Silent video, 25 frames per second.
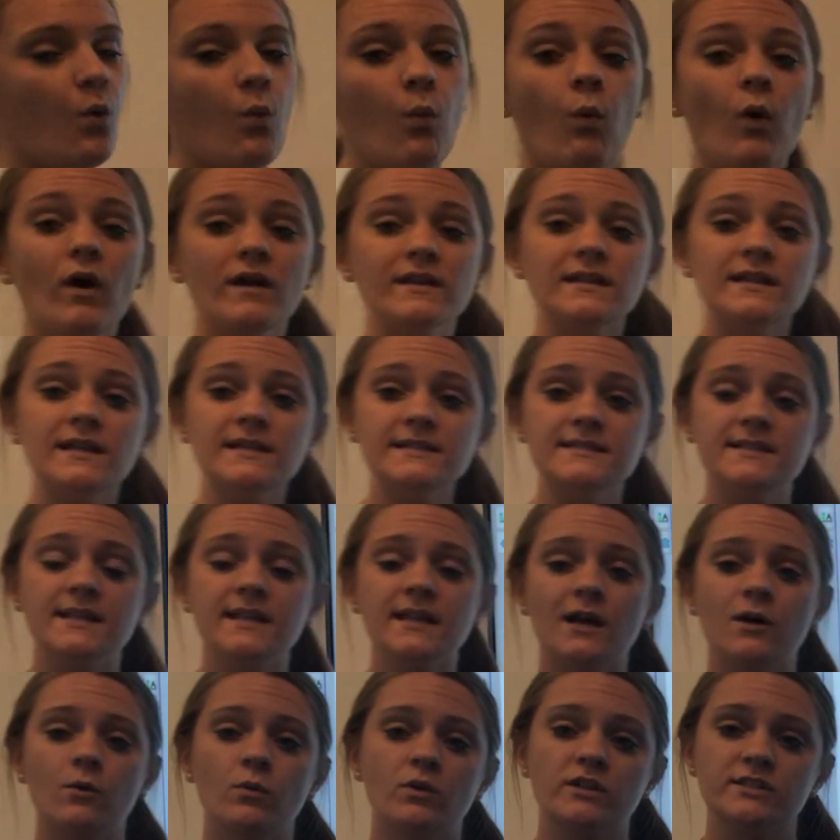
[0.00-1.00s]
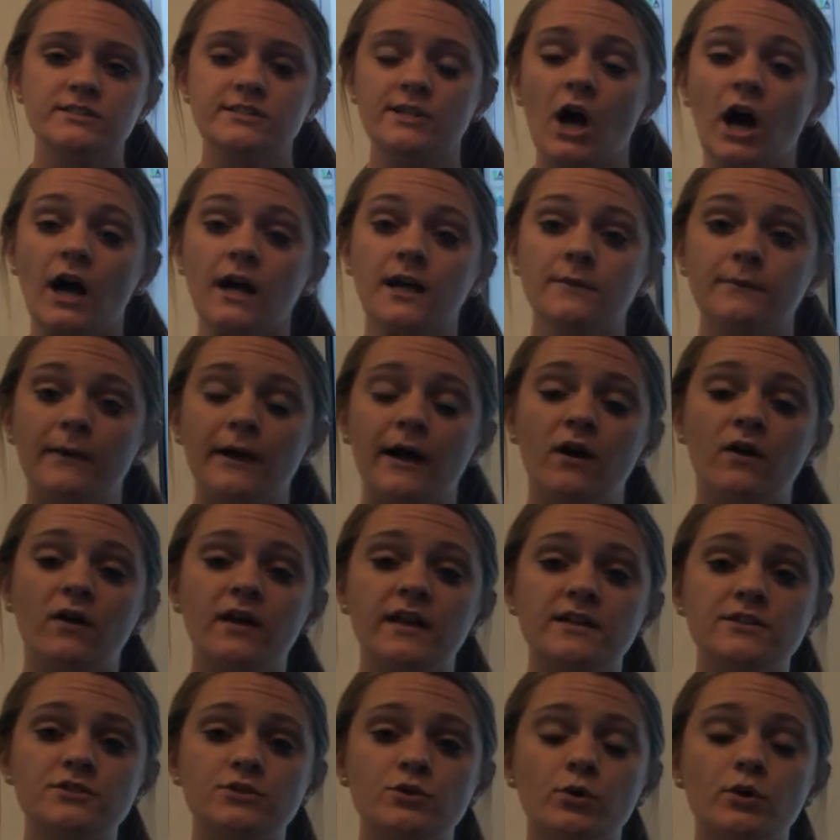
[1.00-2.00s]
One last thing I want to talk about
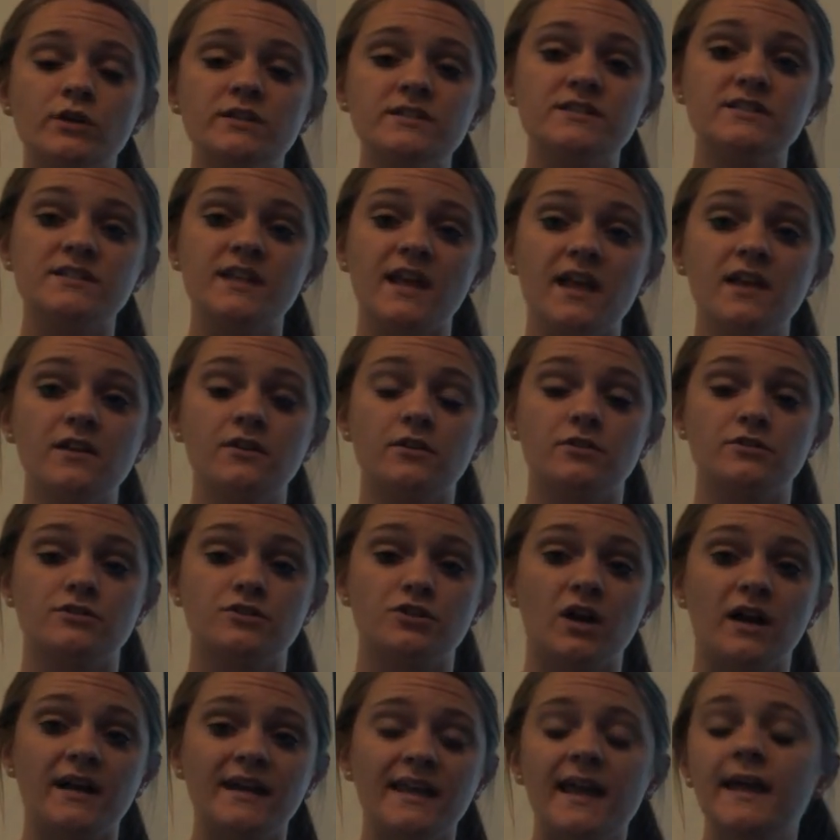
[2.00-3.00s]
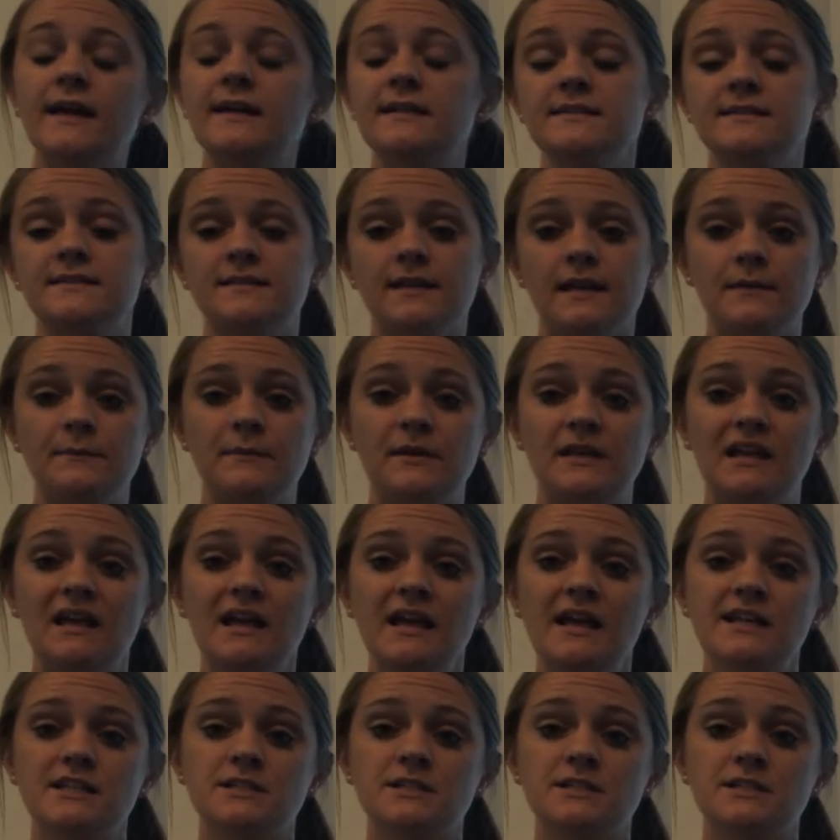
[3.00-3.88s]
is your standards, your I can statement,